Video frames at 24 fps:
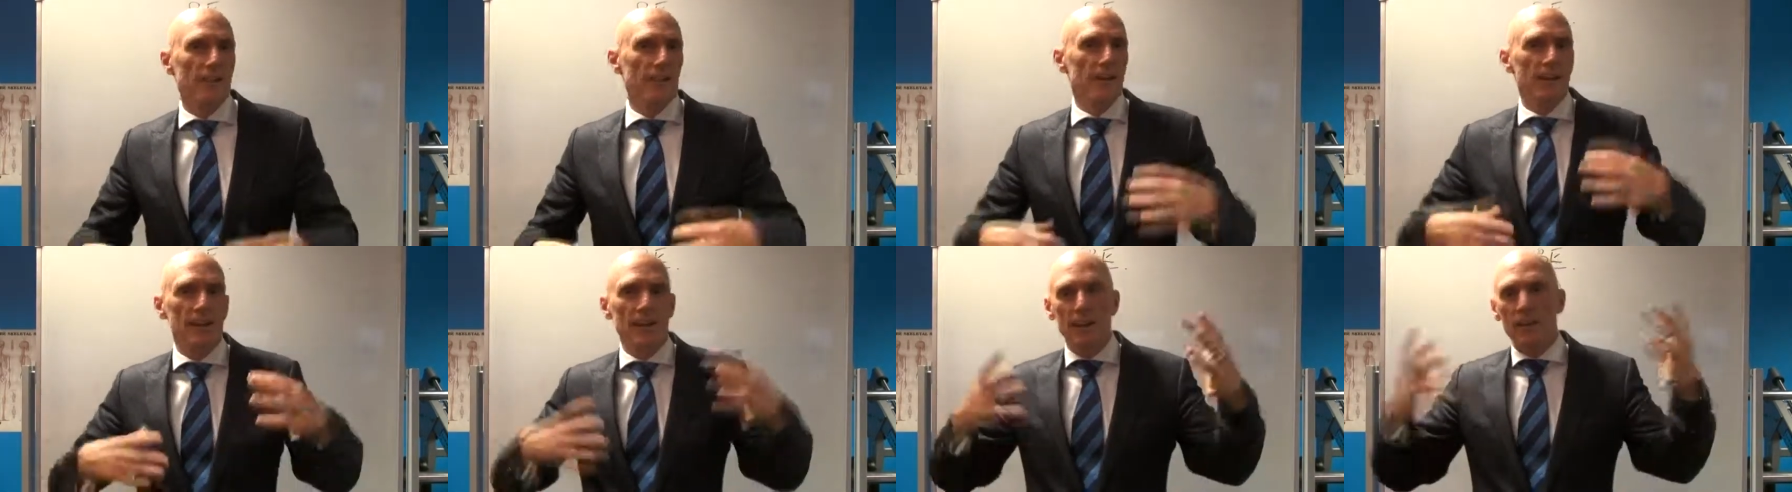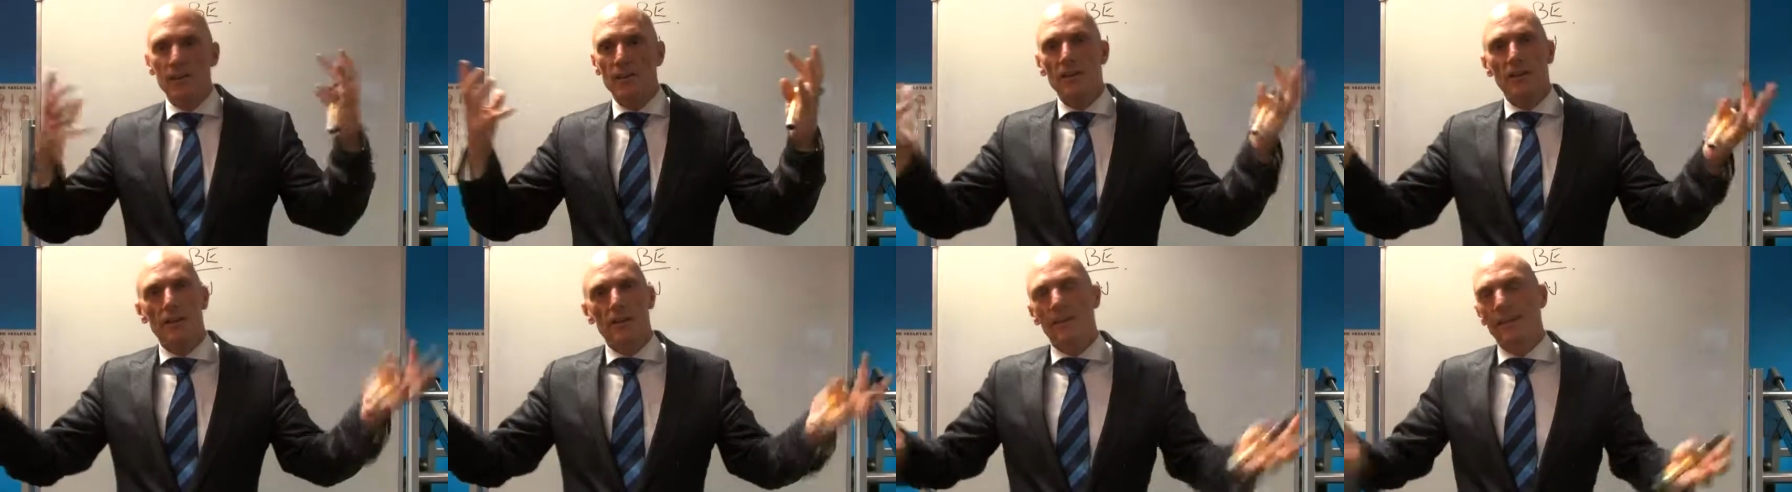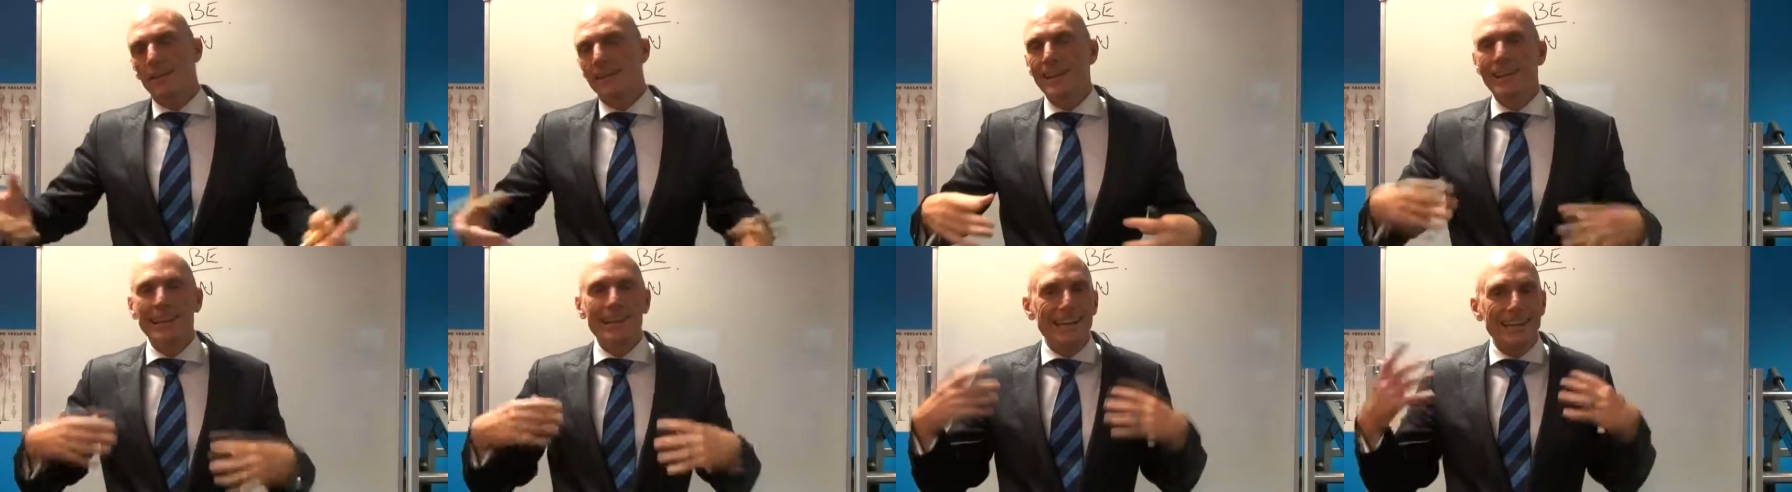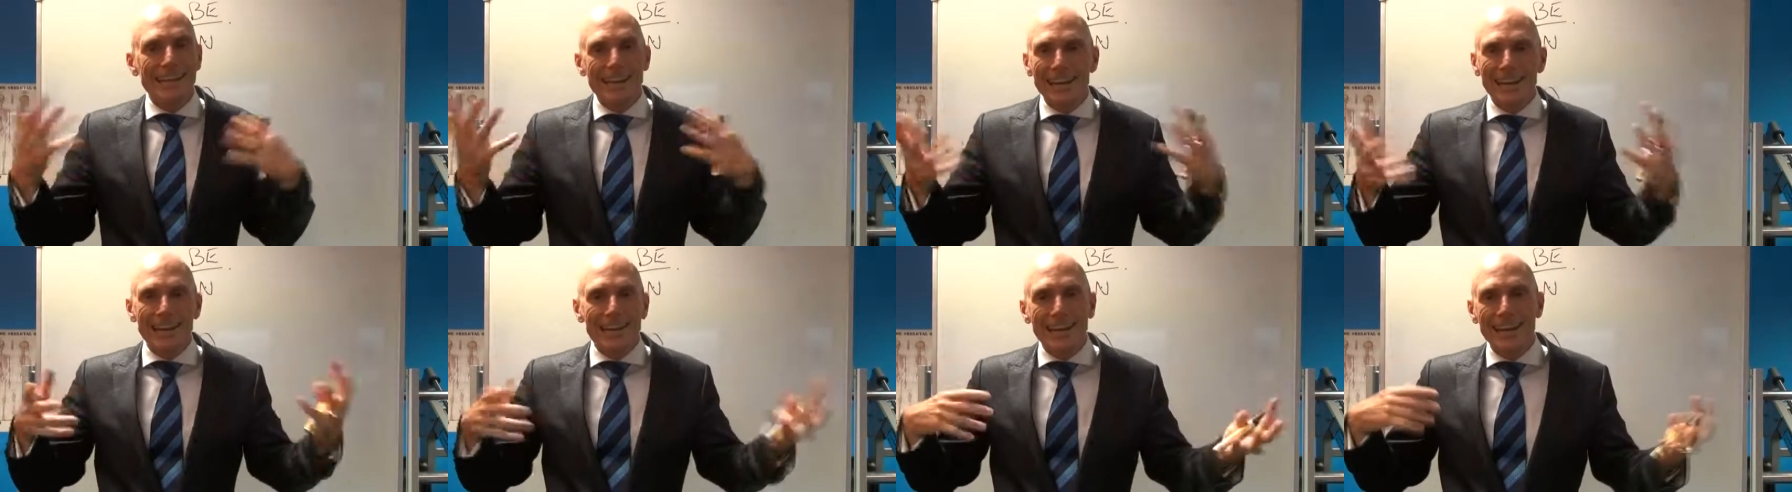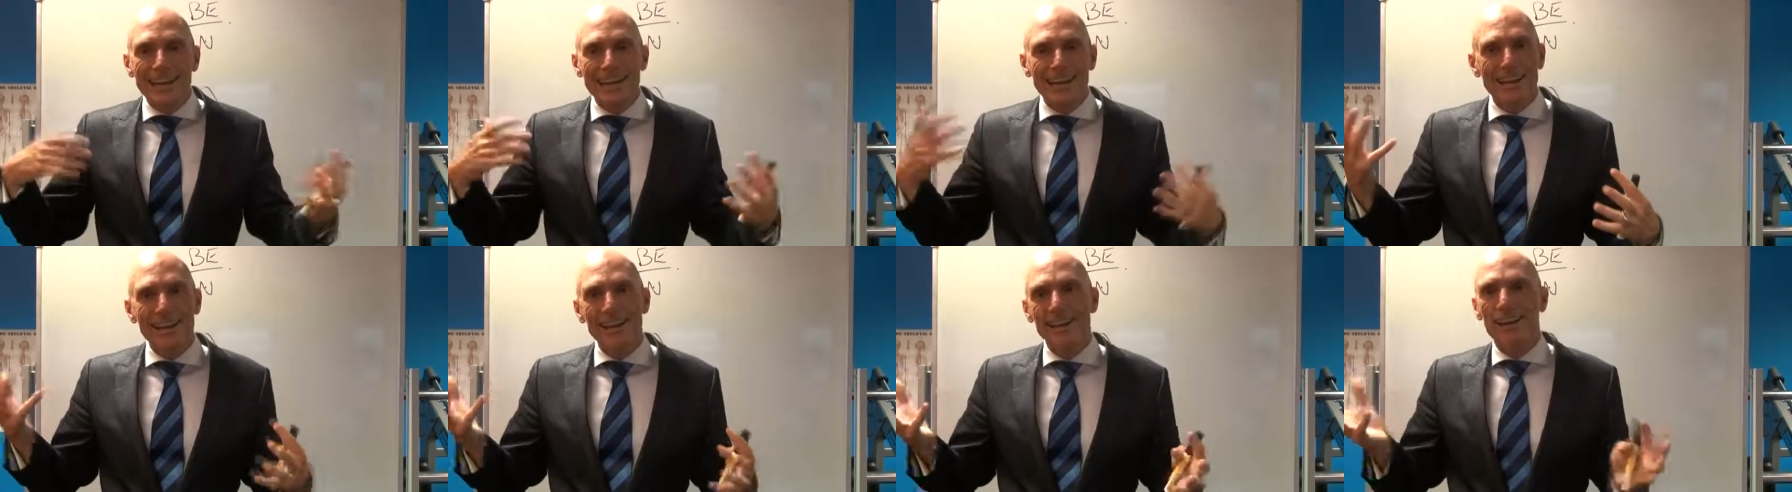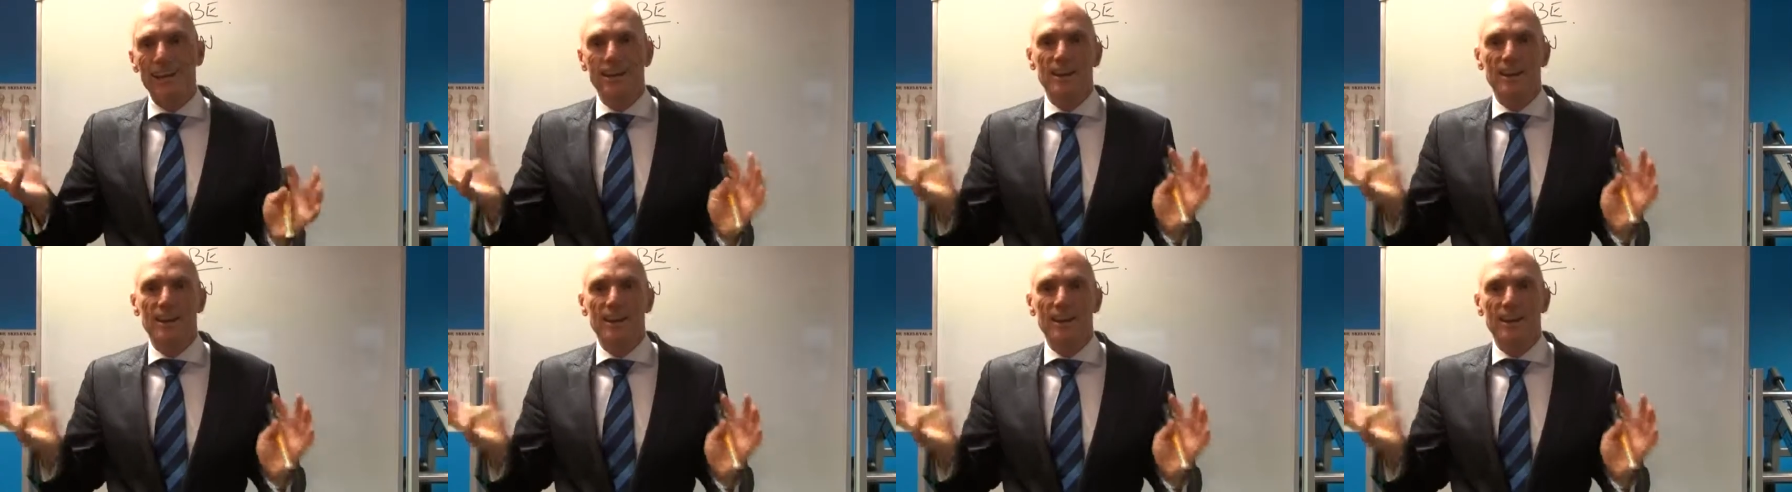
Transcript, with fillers: They need, uh, need, need, need, need.